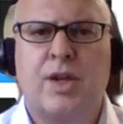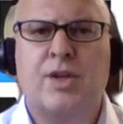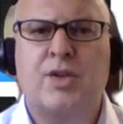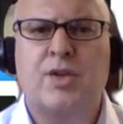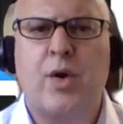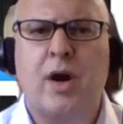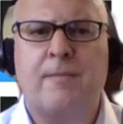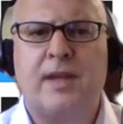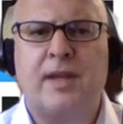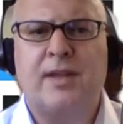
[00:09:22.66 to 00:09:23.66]

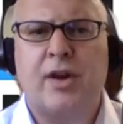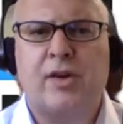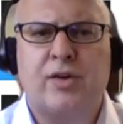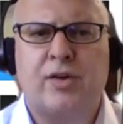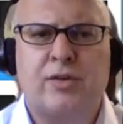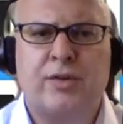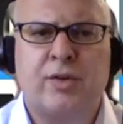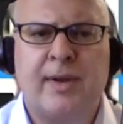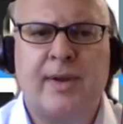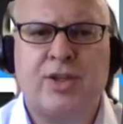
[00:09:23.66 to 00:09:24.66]
So in the article,
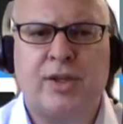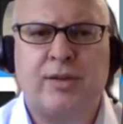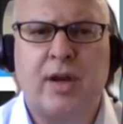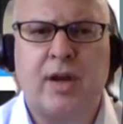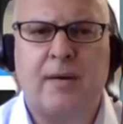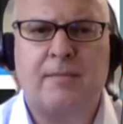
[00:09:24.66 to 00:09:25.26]
you mentioned